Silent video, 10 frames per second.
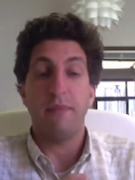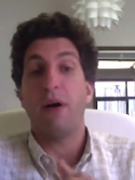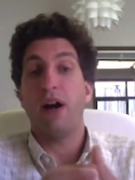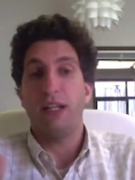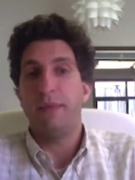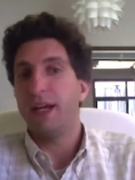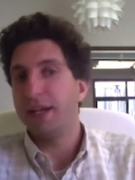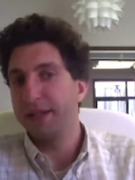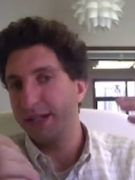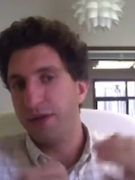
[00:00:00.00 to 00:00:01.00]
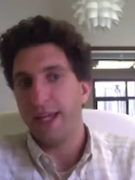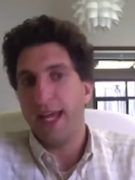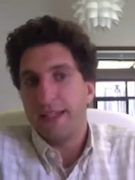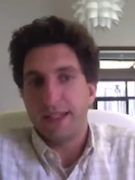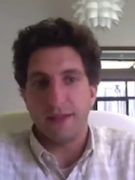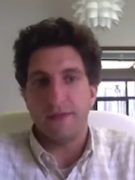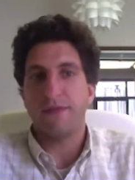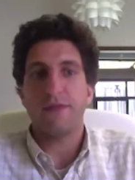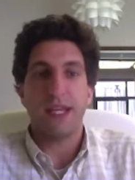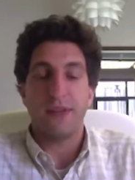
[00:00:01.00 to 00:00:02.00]
partly because, you know, in the cases of,
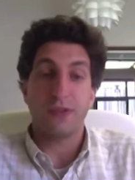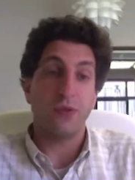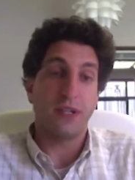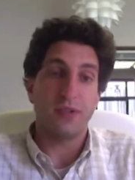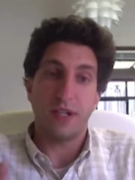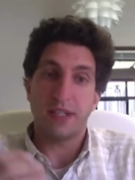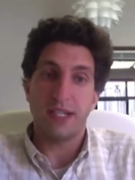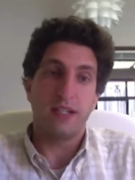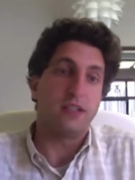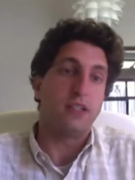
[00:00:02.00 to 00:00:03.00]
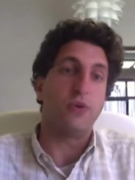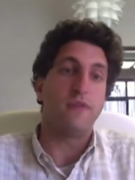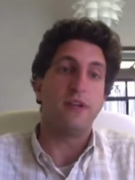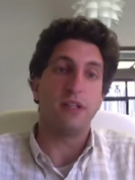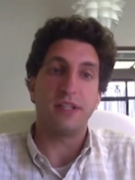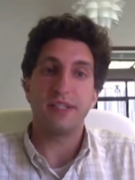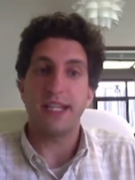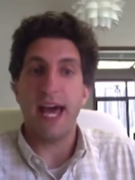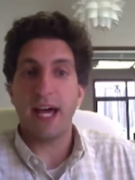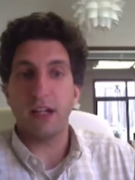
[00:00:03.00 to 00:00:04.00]
say, the school districts in Louisville and
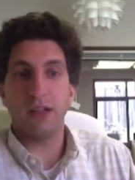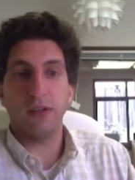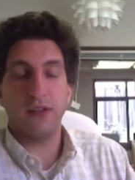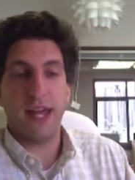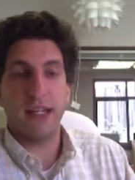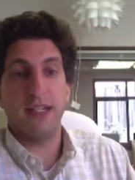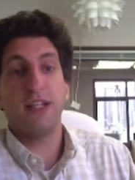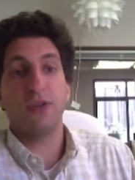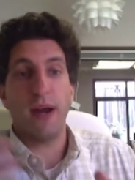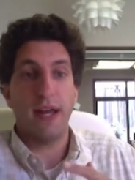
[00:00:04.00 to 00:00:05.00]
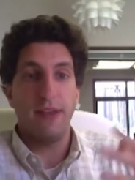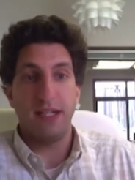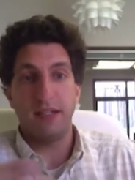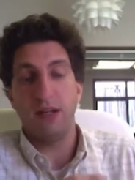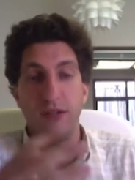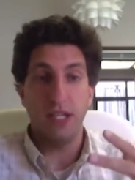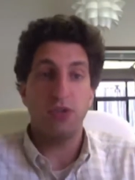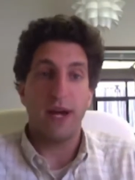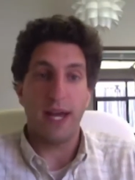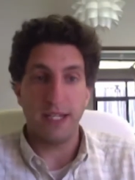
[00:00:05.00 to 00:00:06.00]
Seattle that did try
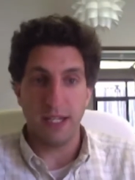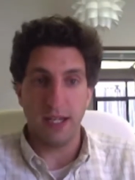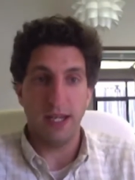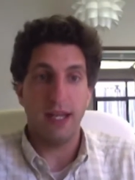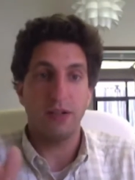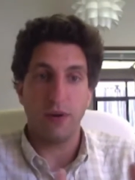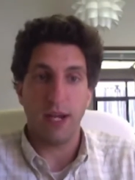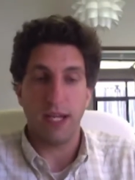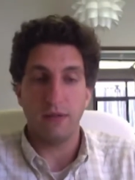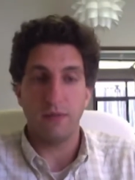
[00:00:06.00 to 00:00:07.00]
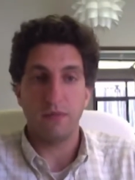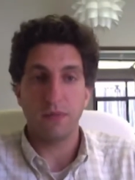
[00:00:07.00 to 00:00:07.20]
to integrate